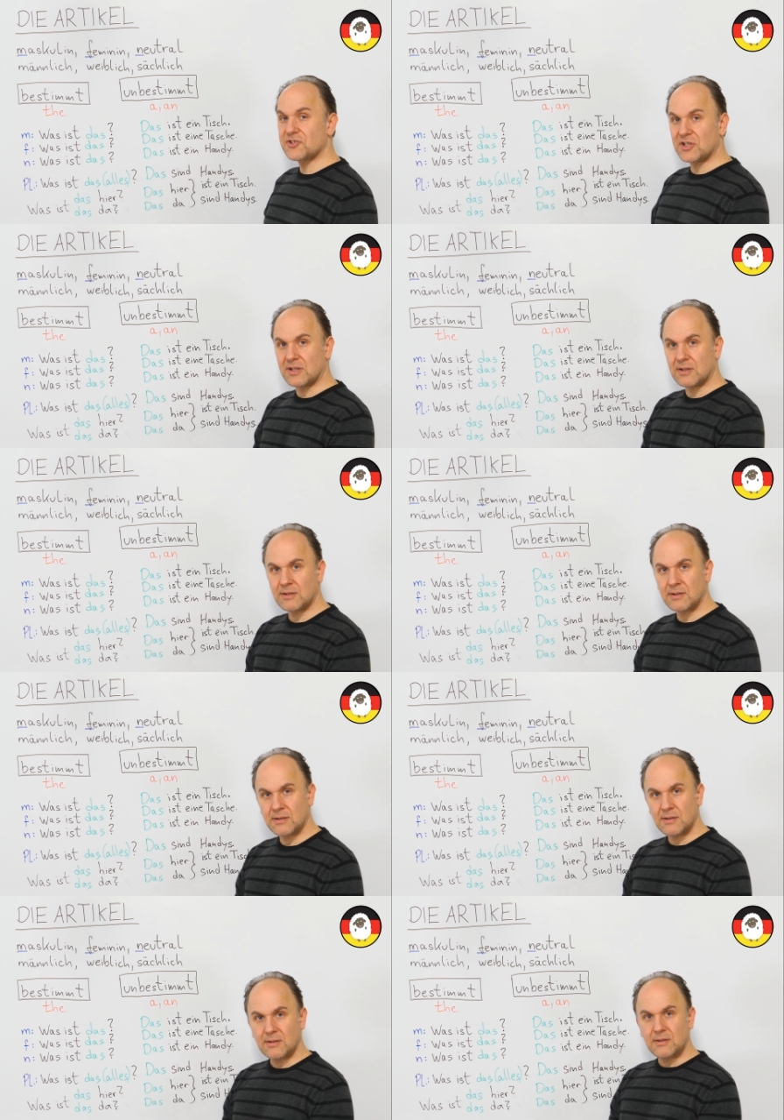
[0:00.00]
Tasche.
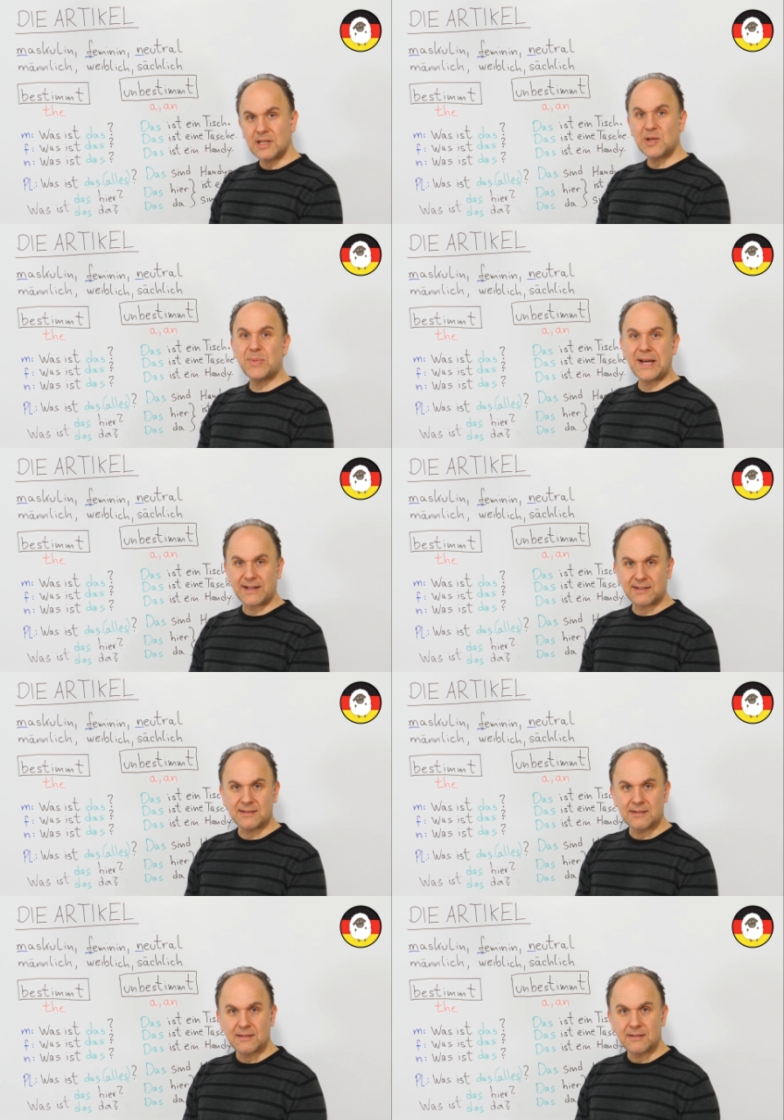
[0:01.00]
A bag.